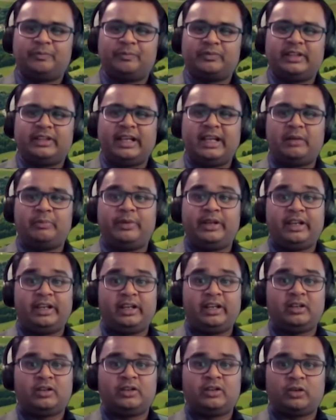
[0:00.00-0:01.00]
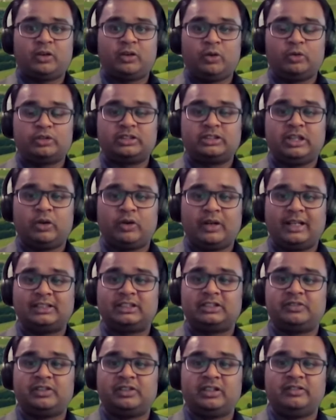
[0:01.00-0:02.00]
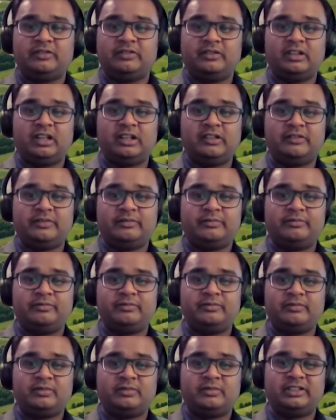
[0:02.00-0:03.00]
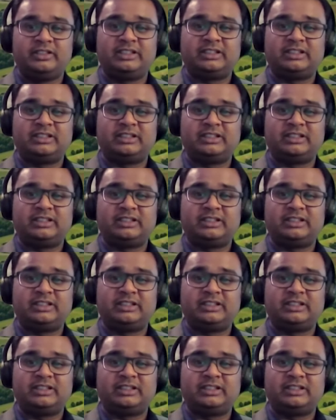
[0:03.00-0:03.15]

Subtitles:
They're being closed down as well, which